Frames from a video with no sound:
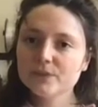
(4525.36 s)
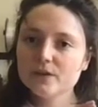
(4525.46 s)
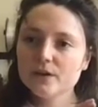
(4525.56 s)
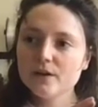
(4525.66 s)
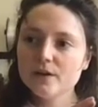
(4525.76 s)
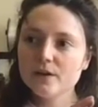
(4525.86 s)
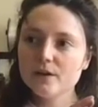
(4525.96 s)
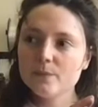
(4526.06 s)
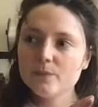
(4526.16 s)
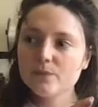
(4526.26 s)

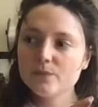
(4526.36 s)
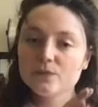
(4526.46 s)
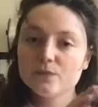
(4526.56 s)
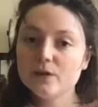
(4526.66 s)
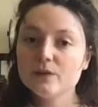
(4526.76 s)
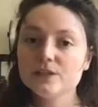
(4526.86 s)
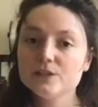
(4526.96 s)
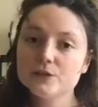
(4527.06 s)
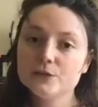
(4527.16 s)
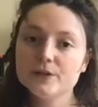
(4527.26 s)
um, very
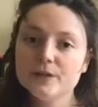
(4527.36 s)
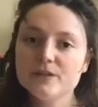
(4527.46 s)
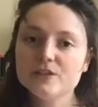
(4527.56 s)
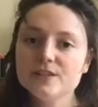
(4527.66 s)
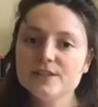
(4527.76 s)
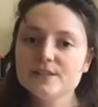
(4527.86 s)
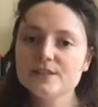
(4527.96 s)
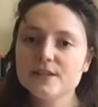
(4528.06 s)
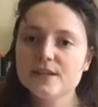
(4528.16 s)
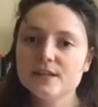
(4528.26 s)
digital images
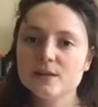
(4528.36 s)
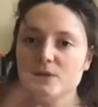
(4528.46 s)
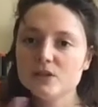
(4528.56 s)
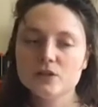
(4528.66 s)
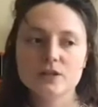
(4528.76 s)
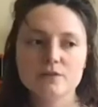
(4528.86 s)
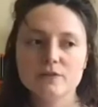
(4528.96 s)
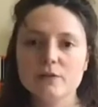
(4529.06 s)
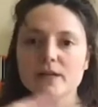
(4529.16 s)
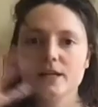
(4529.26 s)
and image, uh,
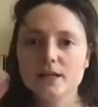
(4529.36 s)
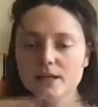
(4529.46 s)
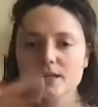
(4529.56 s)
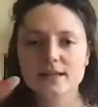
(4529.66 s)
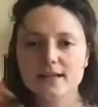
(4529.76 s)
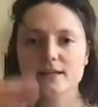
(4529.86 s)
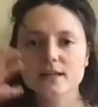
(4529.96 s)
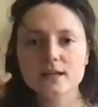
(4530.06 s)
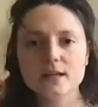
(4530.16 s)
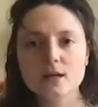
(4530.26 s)
very yeah,
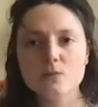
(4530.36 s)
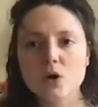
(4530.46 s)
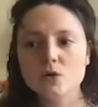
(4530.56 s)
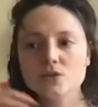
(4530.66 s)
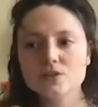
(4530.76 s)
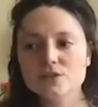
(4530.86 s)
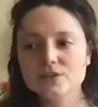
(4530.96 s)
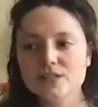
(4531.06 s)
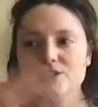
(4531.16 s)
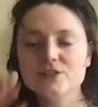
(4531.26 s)

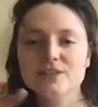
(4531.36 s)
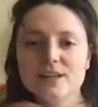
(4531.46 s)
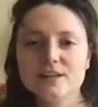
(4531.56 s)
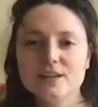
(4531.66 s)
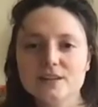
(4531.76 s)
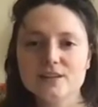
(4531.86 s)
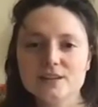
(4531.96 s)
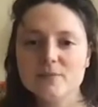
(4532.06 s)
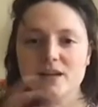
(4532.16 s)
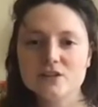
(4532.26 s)
post-internet
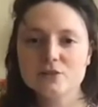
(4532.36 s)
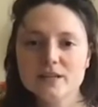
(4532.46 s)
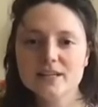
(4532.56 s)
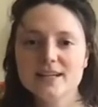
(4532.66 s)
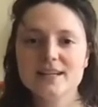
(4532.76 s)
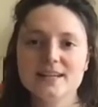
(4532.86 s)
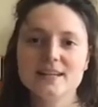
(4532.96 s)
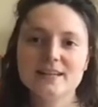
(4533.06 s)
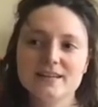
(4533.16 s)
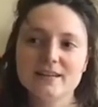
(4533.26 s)
imagery
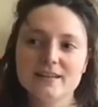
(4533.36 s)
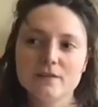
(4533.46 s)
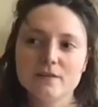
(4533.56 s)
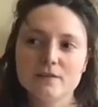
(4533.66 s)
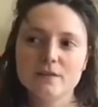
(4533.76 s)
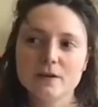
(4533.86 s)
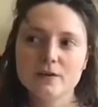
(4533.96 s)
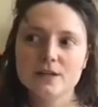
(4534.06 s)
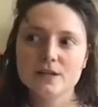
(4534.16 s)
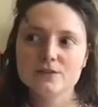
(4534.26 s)
and
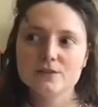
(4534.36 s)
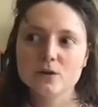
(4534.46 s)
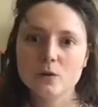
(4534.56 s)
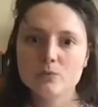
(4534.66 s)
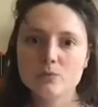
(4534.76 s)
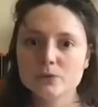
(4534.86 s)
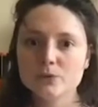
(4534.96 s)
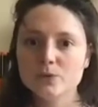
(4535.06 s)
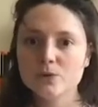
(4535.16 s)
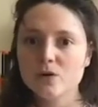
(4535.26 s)
very
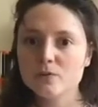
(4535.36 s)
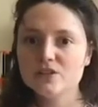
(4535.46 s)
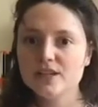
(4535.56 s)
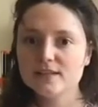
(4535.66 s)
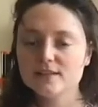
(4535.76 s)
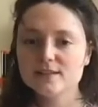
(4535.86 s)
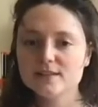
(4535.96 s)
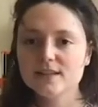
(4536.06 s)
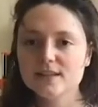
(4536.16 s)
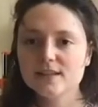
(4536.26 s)
sculptural objects.
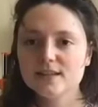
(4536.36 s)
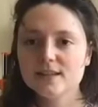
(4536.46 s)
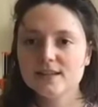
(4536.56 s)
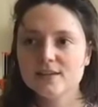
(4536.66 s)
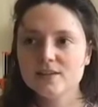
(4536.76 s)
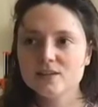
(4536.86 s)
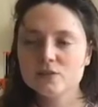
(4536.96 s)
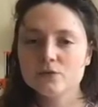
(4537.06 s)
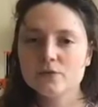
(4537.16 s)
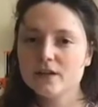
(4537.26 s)
Mm-hmm. Uh, he's
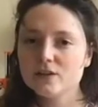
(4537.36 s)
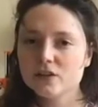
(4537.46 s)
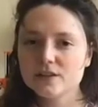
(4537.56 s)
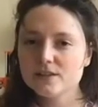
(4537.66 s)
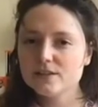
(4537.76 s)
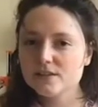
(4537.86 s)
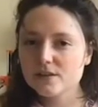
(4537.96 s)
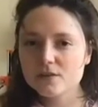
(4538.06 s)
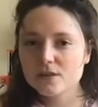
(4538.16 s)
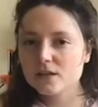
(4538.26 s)
a French artist is I
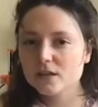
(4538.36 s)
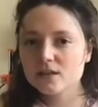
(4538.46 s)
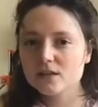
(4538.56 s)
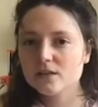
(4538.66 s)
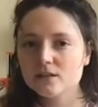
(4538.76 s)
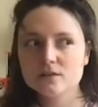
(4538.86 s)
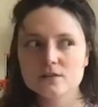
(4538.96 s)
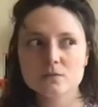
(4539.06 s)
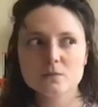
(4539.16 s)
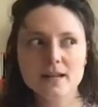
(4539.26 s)
think in his
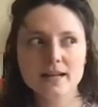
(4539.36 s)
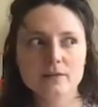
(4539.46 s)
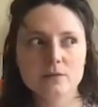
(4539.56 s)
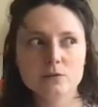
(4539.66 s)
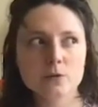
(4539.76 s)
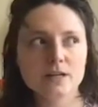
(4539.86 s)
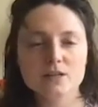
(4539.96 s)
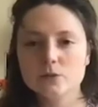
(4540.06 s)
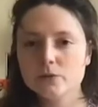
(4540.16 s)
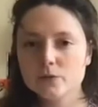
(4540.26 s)
late 20s
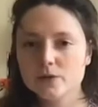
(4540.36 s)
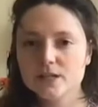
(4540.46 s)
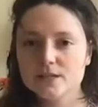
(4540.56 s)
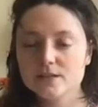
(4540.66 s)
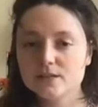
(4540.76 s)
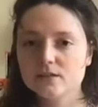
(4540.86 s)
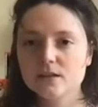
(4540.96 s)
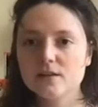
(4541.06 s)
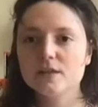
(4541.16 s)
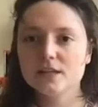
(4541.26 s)
or 30s, and
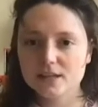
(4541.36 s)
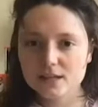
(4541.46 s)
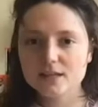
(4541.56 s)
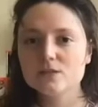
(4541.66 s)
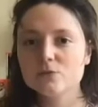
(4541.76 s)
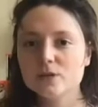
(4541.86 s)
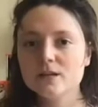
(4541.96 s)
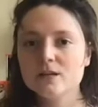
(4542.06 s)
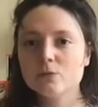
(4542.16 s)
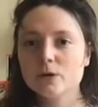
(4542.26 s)
I think he's
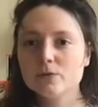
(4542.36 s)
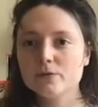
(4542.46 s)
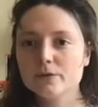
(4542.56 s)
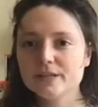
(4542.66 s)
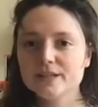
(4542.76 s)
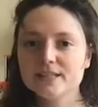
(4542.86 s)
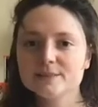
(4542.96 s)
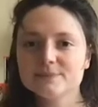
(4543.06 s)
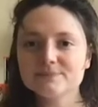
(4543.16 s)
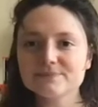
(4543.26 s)
really worth looking
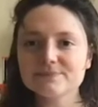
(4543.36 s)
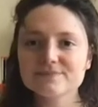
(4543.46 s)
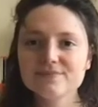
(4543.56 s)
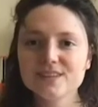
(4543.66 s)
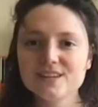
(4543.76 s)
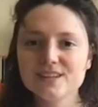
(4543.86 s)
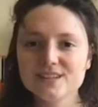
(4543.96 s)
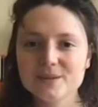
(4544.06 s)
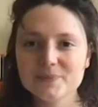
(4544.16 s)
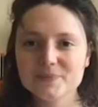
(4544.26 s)
at.
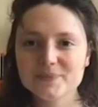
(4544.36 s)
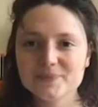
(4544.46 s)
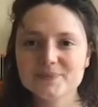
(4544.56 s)
Um,